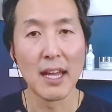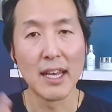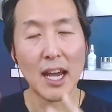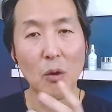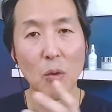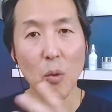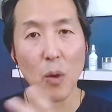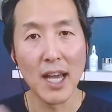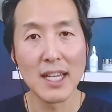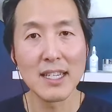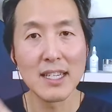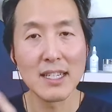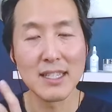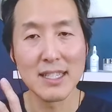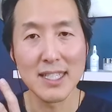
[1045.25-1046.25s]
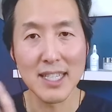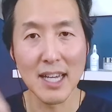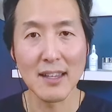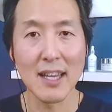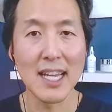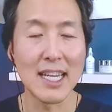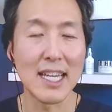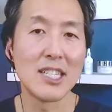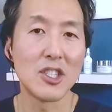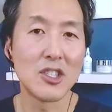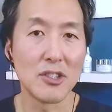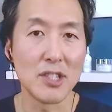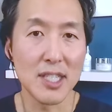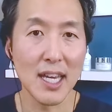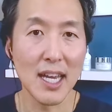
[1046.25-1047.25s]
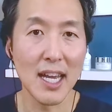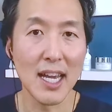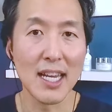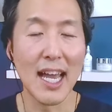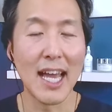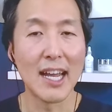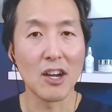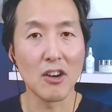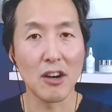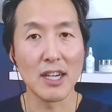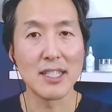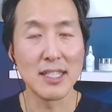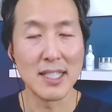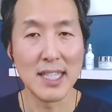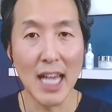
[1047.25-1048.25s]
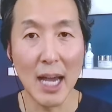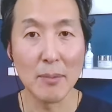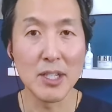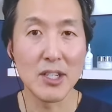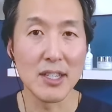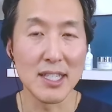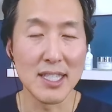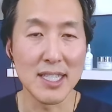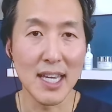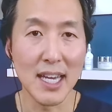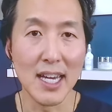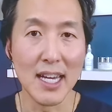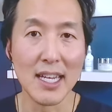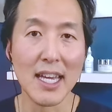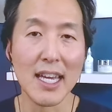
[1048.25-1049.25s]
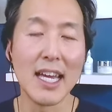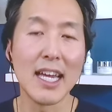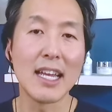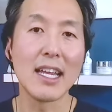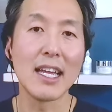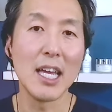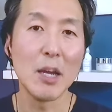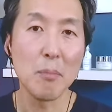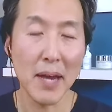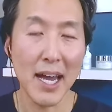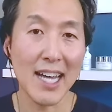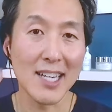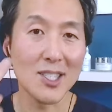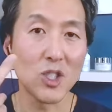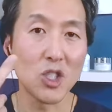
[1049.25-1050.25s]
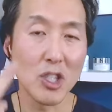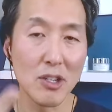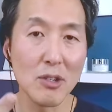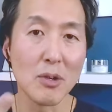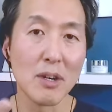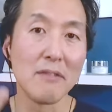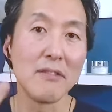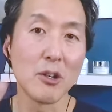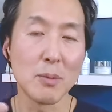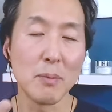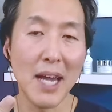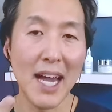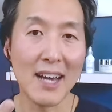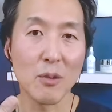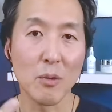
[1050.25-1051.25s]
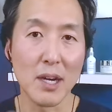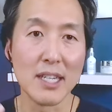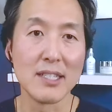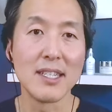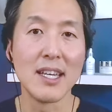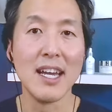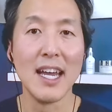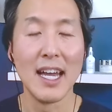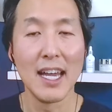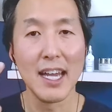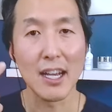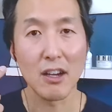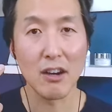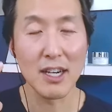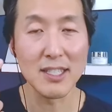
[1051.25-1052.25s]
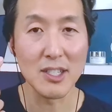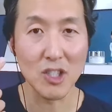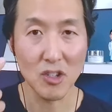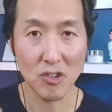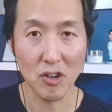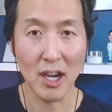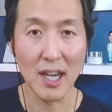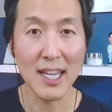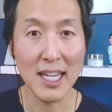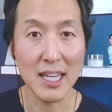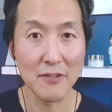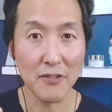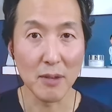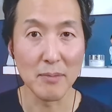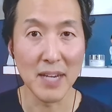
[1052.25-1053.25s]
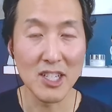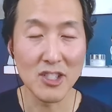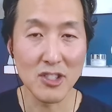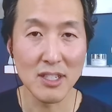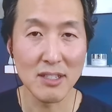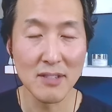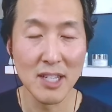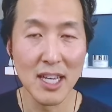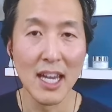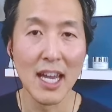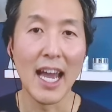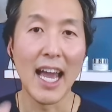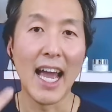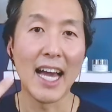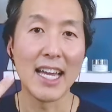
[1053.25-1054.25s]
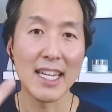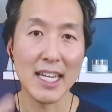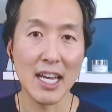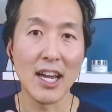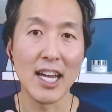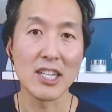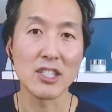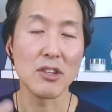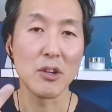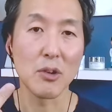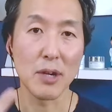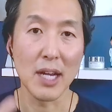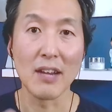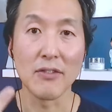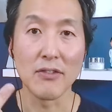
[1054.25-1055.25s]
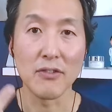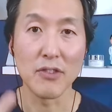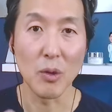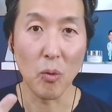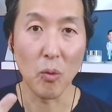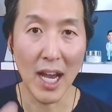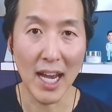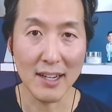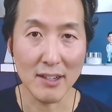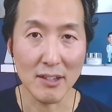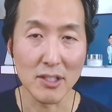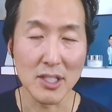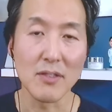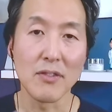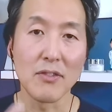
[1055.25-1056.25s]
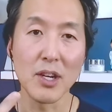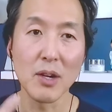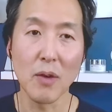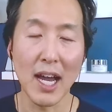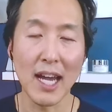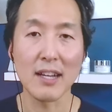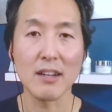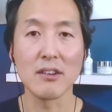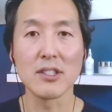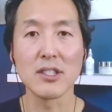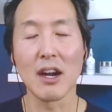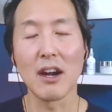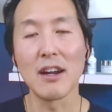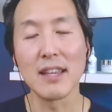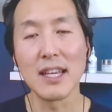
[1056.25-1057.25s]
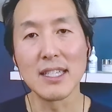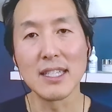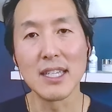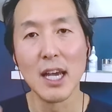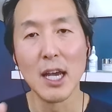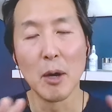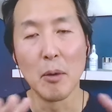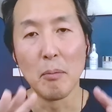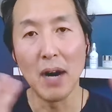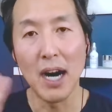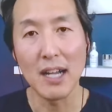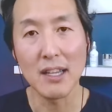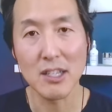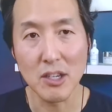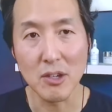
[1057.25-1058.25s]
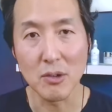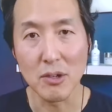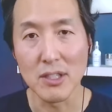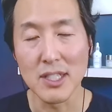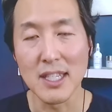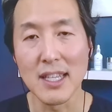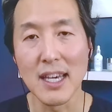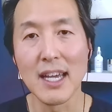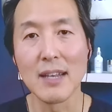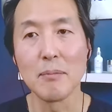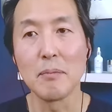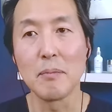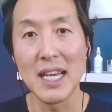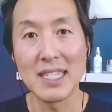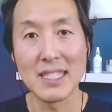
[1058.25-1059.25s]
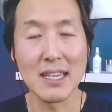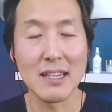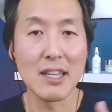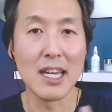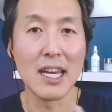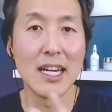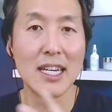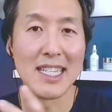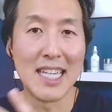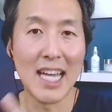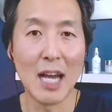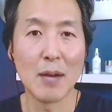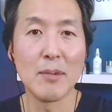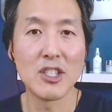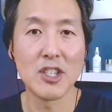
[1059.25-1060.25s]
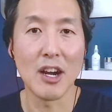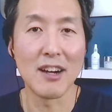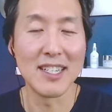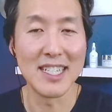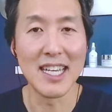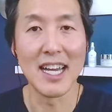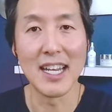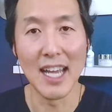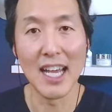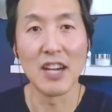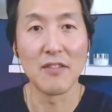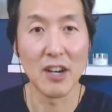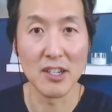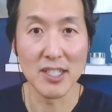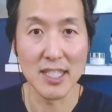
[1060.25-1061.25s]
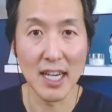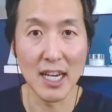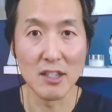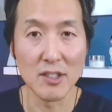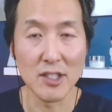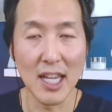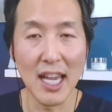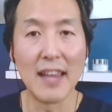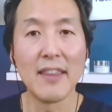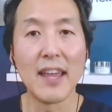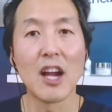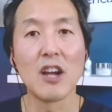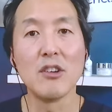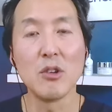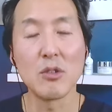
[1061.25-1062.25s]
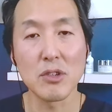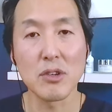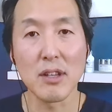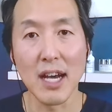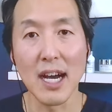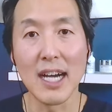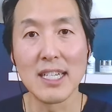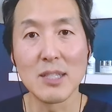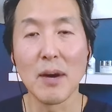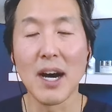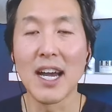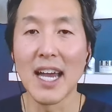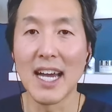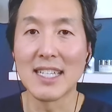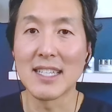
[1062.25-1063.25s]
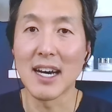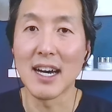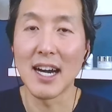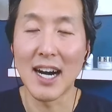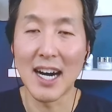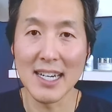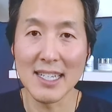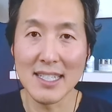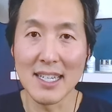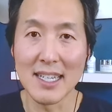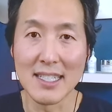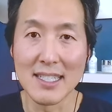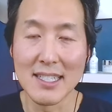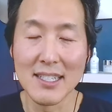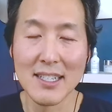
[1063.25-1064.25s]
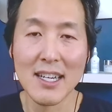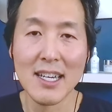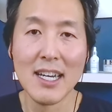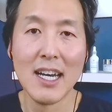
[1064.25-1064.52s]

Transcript: Now, when sunlight hits your skin and it causes damage to the skin, it impacts two of those pathways. It causes chronic inflammation and it can actually create free radicals. Free radicals are these molecules that basically damage our DNA of our cells, and they are neutralized by antioxidants.